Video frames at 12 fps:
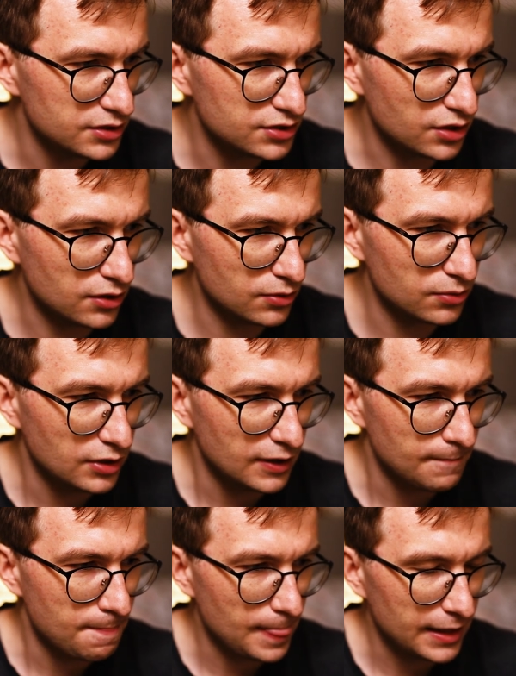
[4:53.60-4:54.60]
So
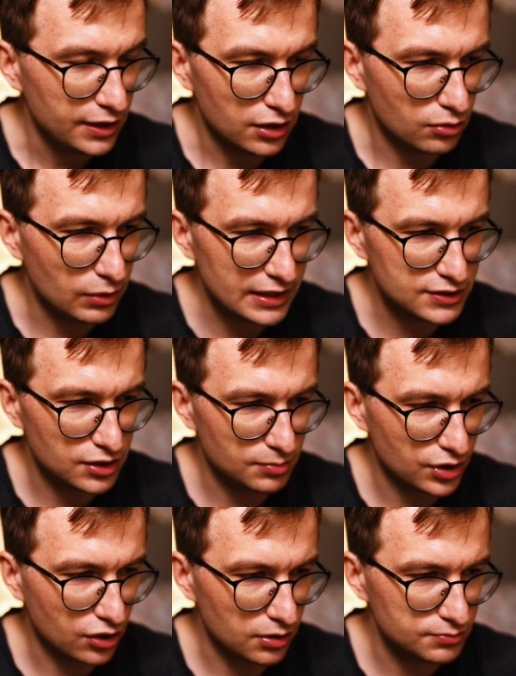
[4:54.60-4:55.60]
you know when
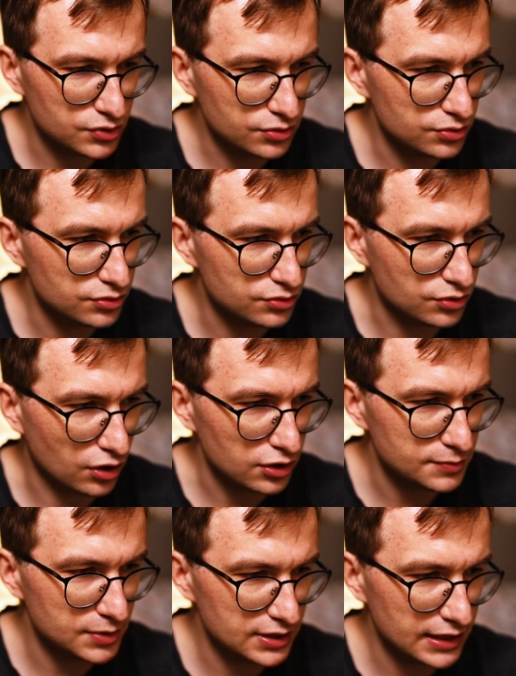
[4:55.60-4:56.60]
someone come to to
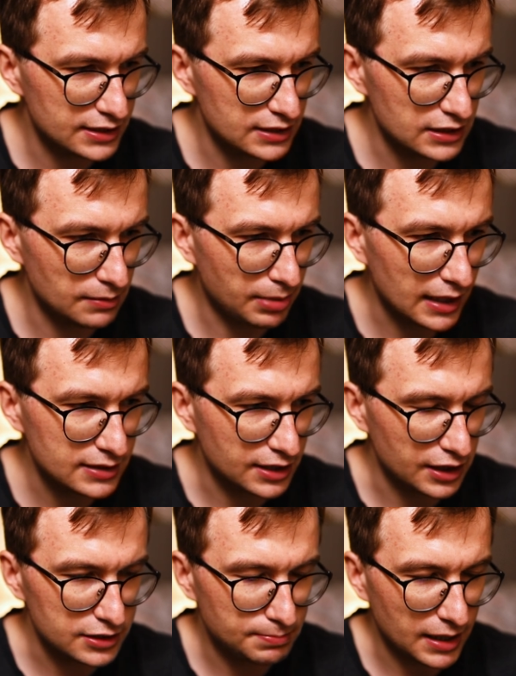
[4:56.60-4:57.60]
cosmos they see the bad
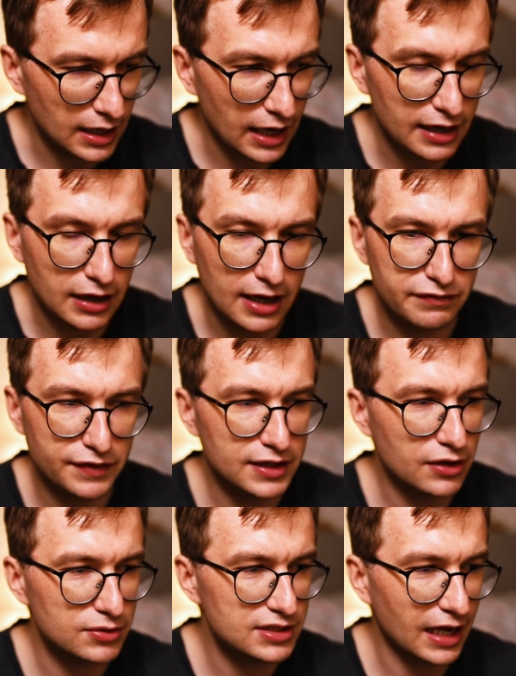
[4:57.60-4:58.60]
kids but i i think
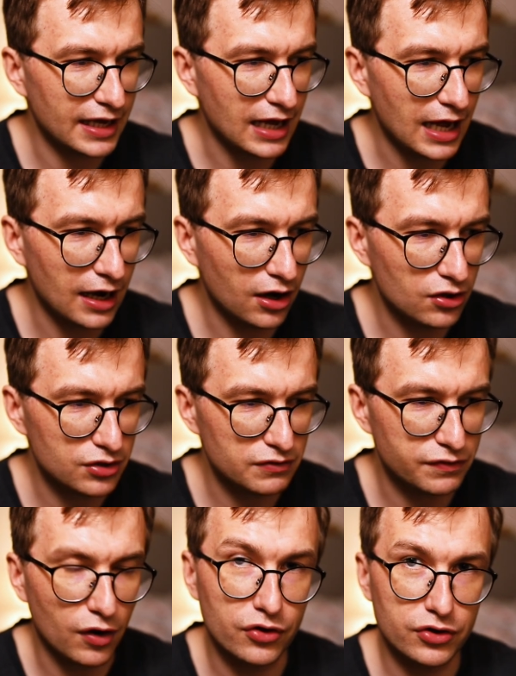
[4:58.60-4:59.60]
there is like a lot
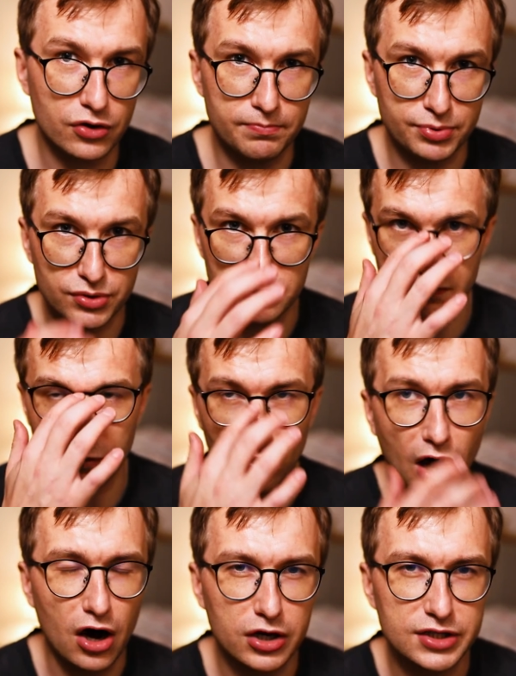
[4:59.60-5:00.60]
of other
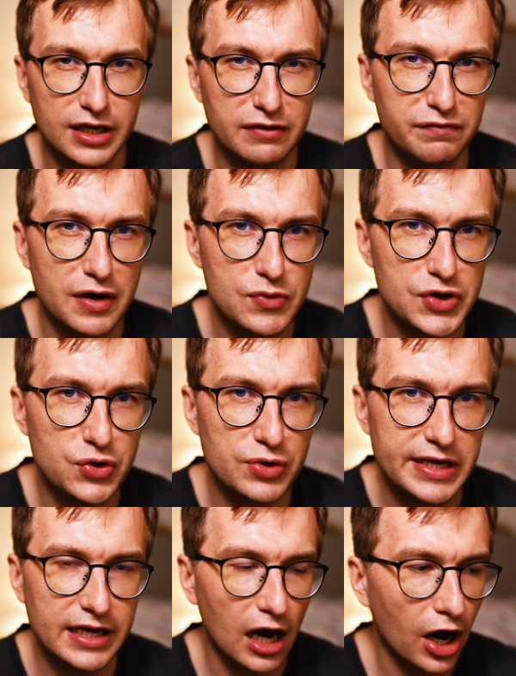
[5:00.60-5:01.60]
beautiful art and very
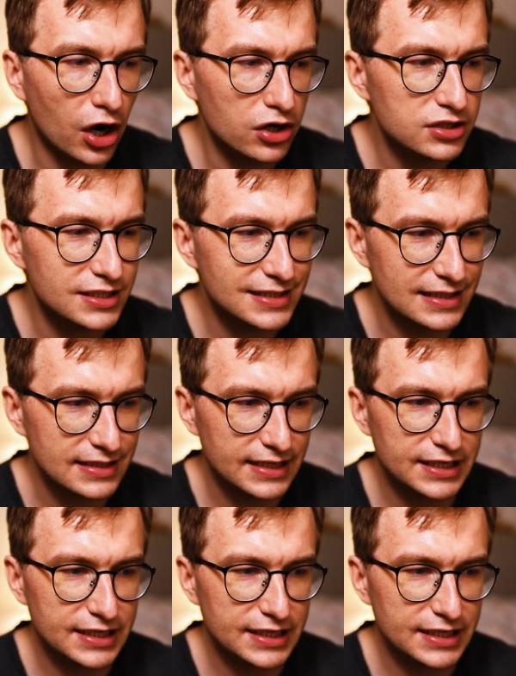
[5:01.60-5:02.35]
unique art that